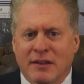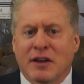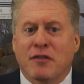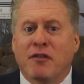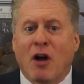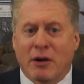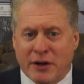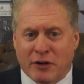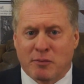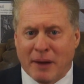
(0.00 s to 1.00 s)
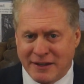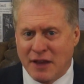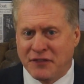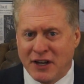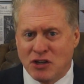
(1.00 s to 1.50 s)
They're foreigners by
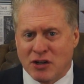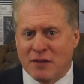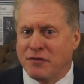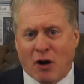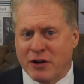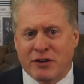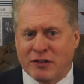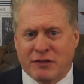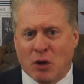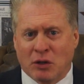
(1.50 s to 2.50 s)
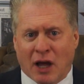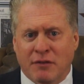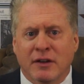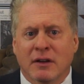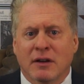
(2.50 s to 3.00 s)
definition, and foreigners have no love